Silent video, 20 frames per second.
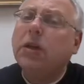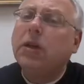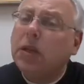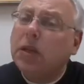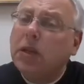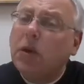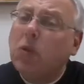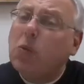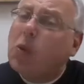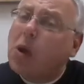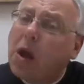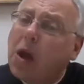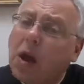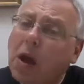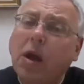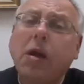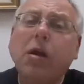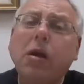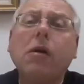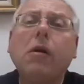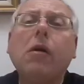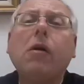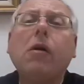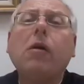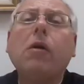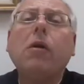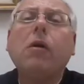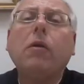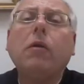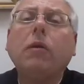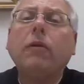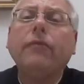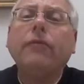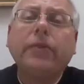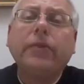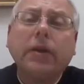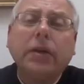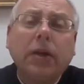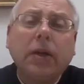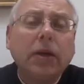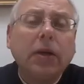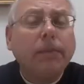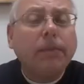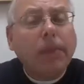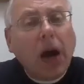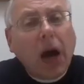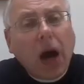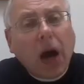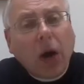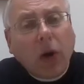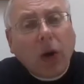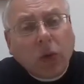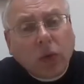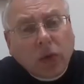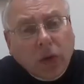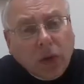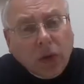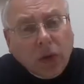in the way of thinking about.